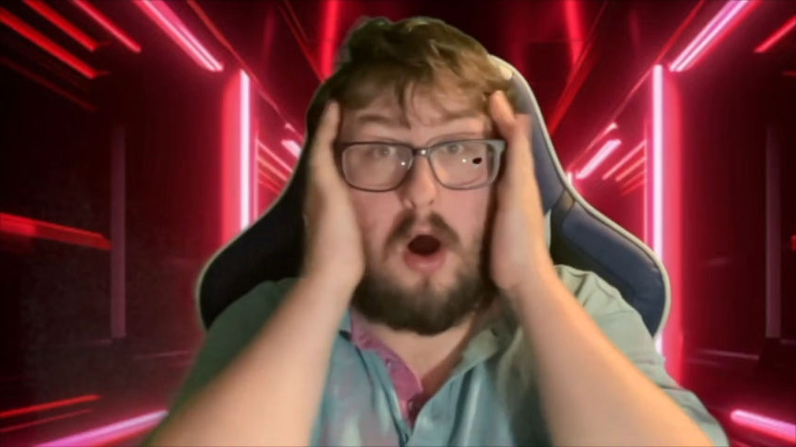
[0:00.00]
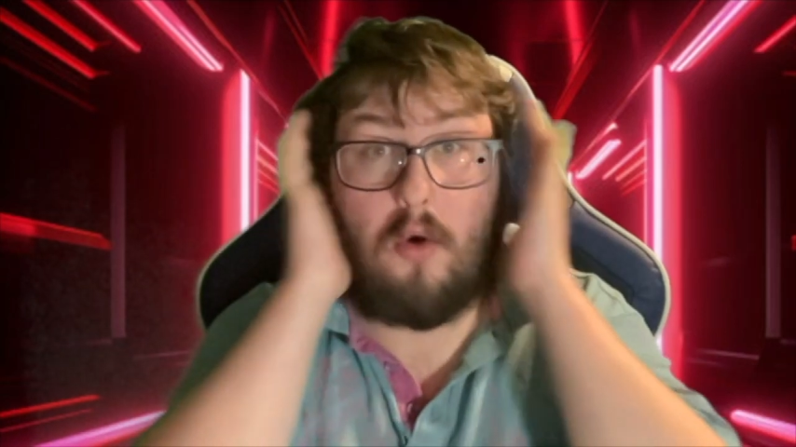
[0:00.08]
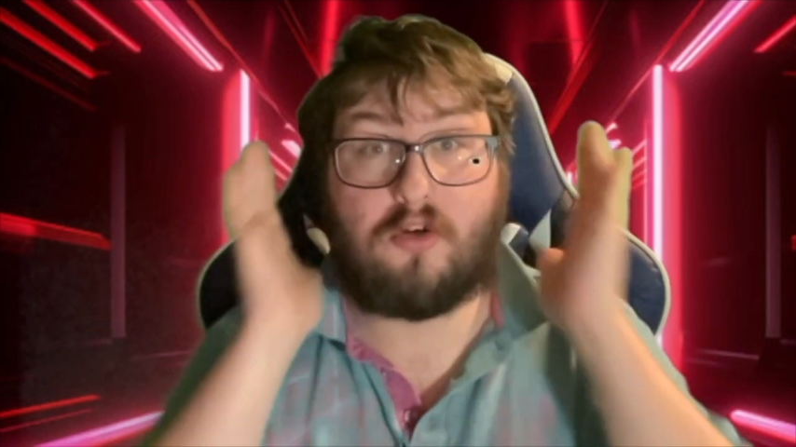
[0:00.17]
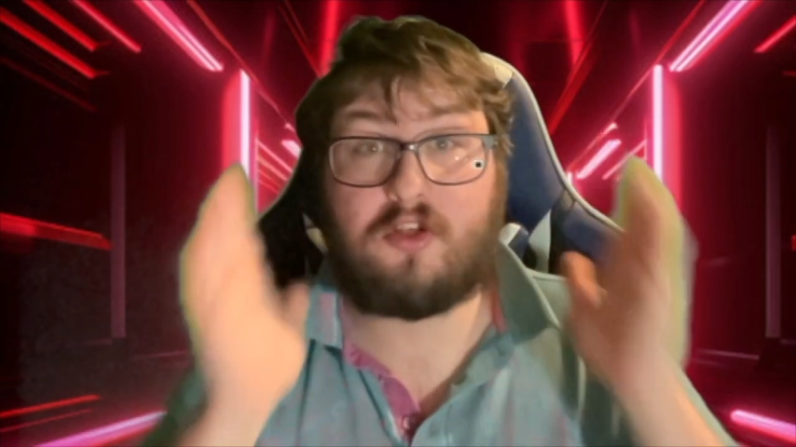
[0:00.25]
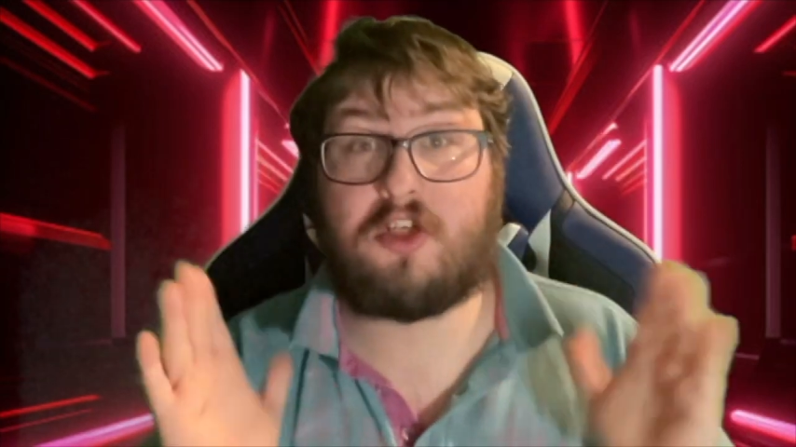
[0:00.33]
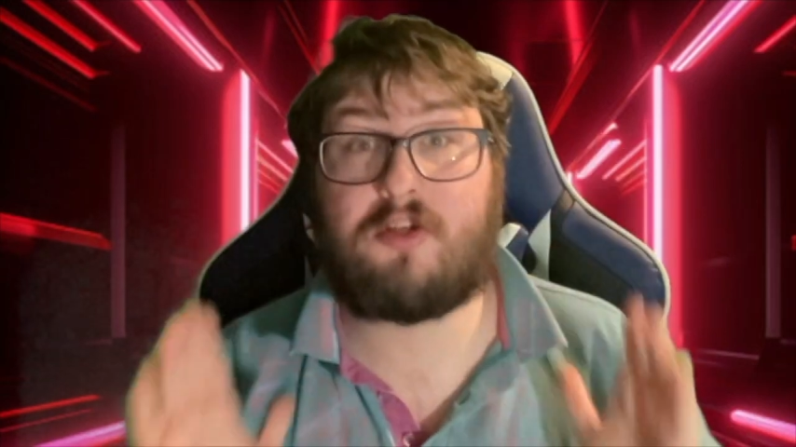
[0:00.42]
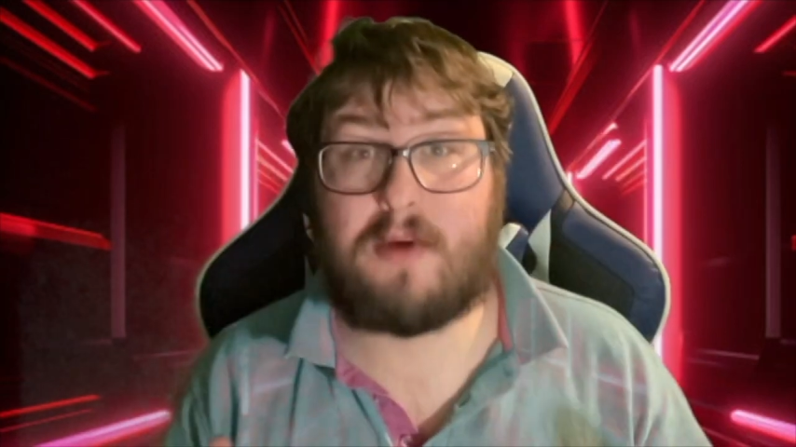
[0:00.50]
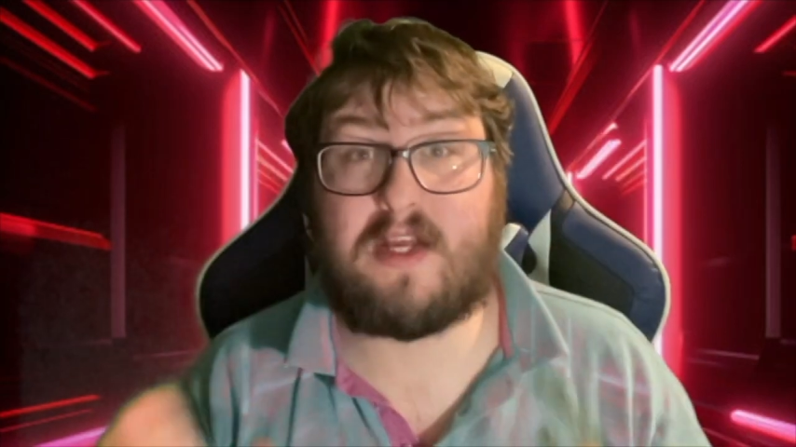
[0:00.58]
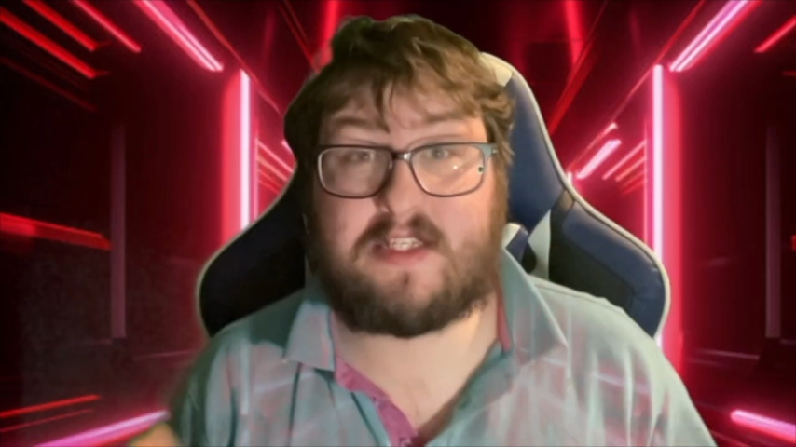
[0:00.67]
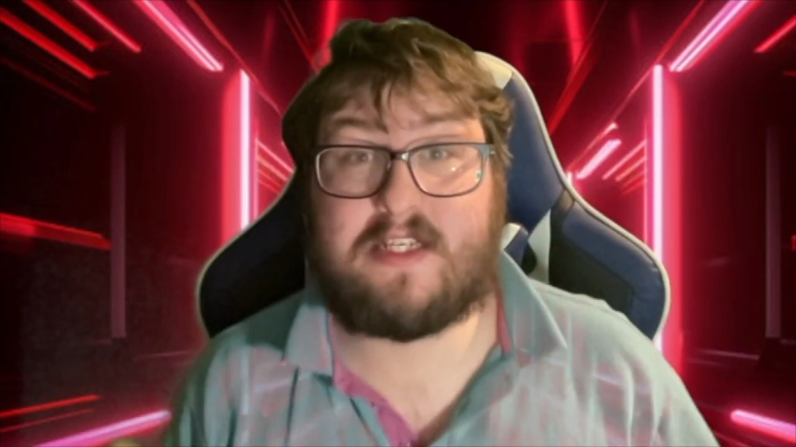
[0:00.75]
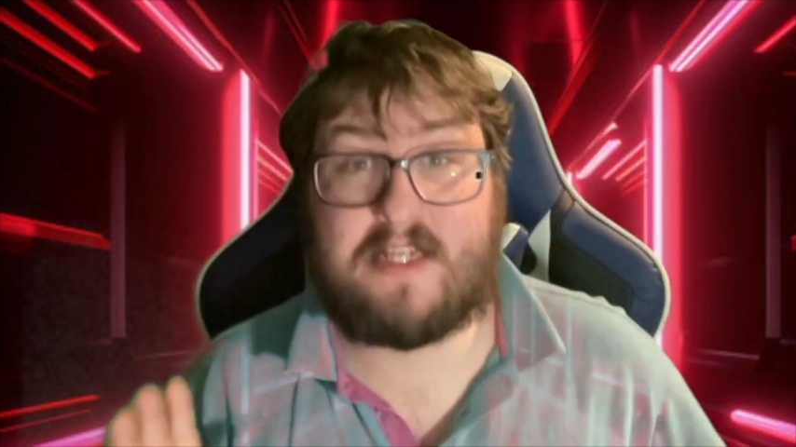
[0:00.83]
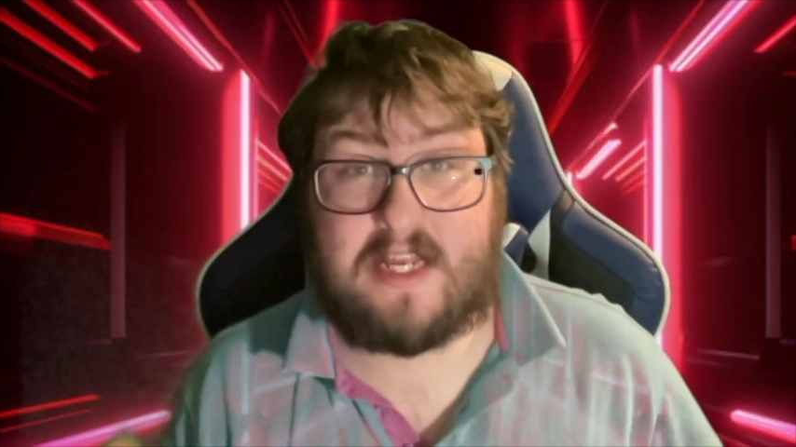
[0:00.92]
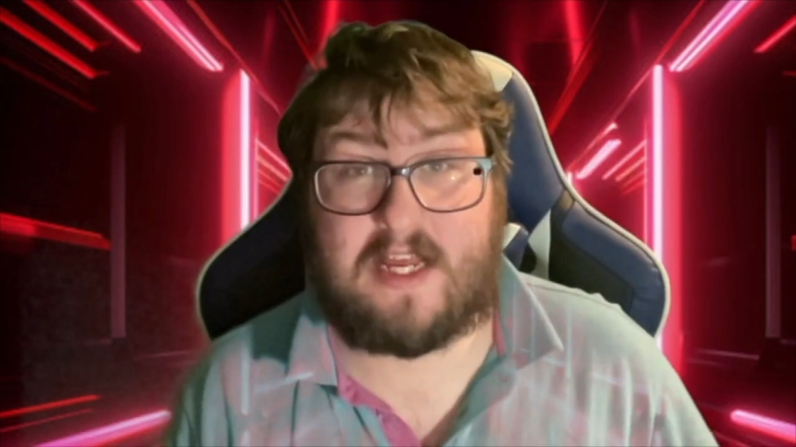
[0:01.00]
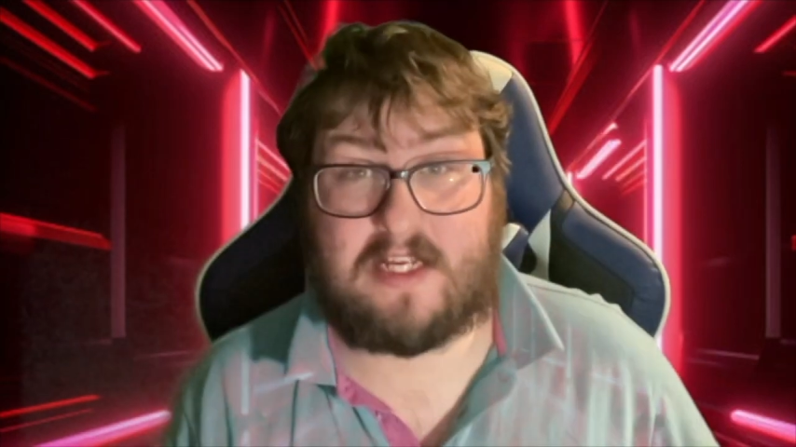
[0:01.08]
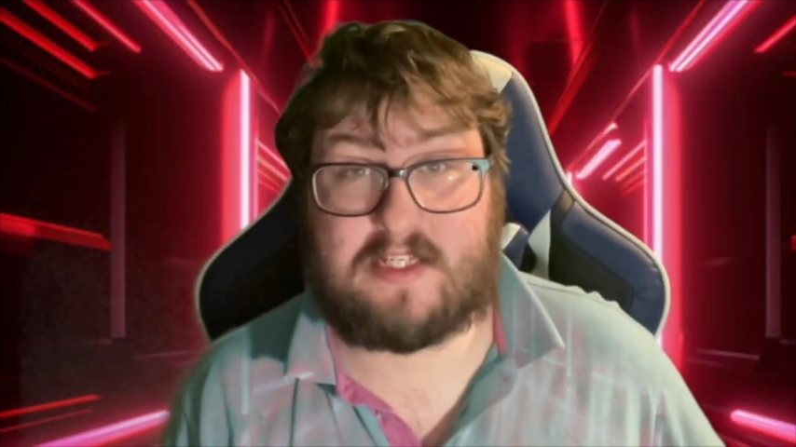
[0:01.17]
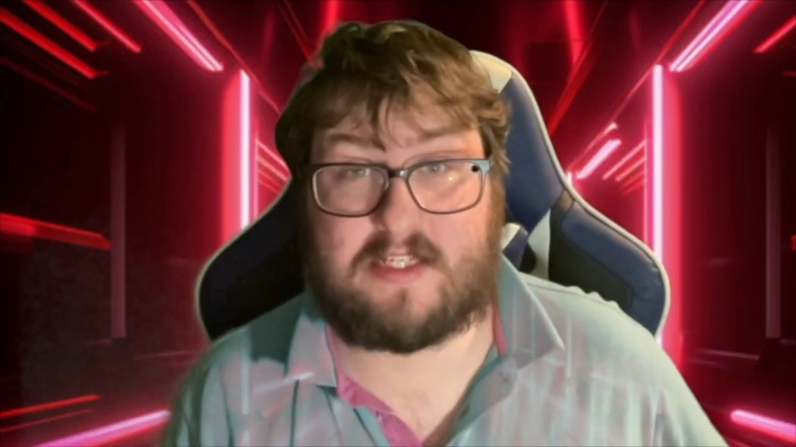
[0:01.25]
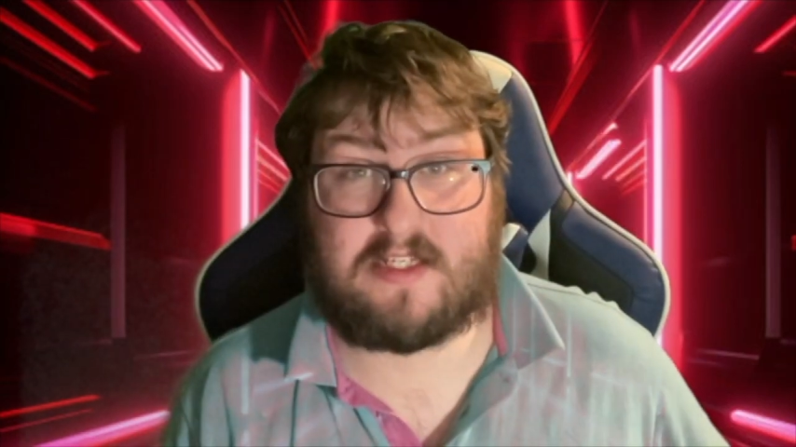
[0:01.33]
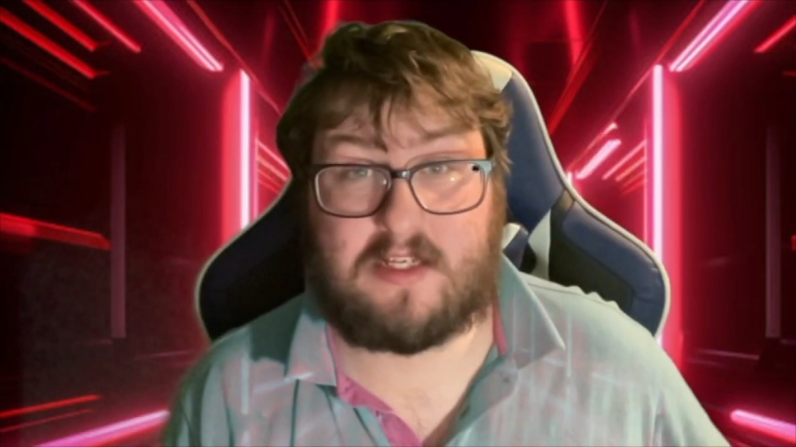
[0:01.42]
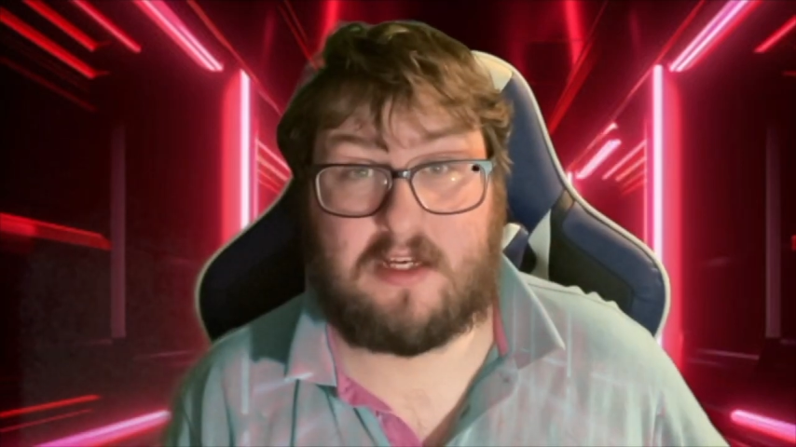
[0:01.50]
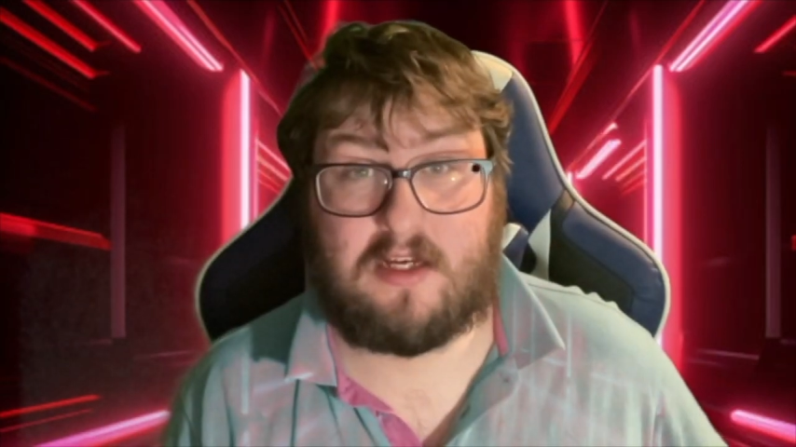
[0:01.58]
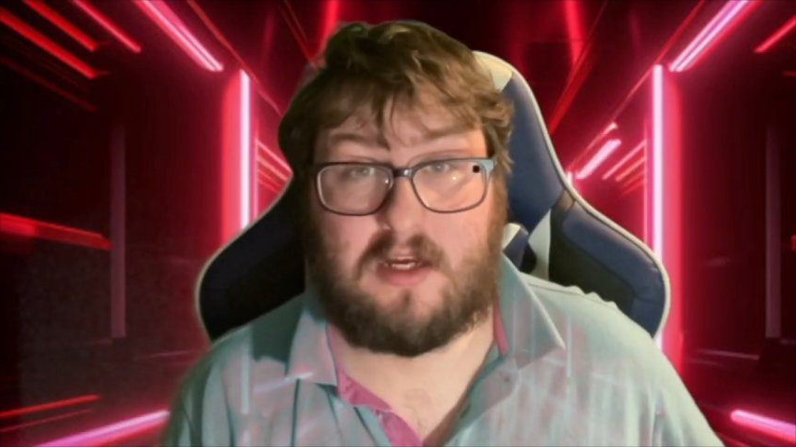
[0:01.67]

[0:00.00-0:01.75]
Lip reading: I wasn't expecting this.